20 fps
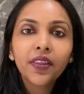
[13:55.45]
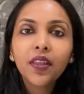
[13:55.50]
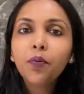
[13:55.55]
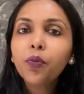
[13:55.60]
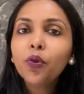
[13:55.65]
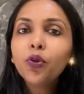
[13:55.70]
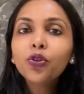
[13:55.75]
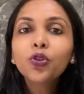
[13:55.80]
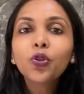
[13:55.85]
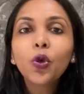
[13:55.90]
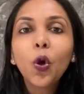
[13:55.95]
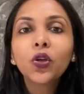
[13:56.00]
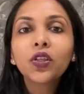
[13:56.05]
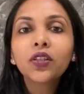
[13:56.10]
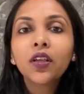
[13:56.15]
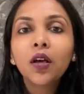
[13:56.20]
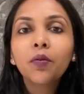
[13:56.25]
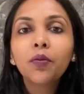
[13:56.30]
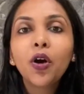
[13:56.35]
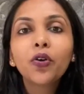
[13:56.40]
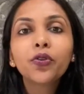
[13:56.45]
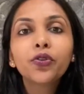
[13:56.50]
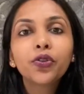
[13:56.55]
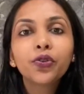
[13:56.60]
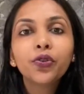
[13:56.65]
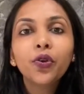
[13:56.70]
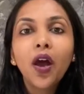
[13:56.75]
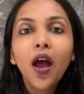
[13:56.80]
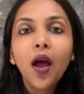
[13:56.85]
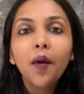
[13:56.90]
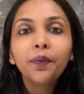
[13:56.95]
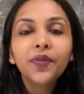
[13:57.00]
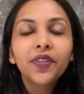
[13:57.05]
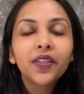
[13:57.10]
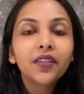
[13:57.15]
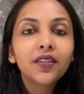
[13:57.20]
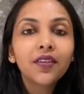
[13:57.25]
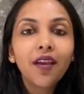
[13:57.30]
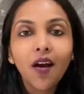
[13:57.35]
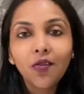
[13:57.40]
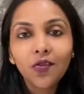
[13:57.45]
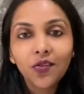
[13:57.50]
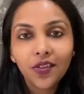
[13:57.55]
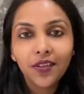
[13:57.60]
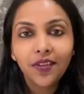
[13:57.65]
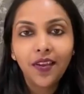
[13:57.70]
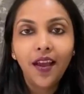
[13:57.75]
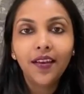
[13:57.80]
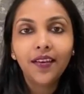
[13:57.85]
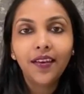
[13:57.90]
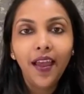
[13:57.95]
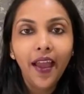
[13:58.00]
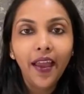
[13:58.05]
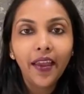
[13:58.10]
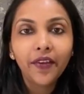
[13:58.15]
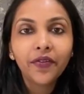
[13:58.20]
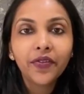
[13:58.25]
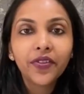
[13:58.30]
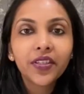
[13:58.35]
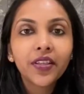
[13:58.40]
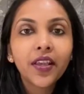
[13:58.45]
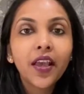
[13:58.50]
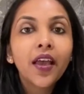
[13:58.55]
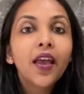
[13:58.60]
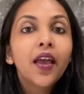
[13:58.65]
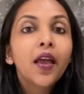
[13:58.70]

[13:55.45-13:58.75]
They both talk about, ups and downs in our lives.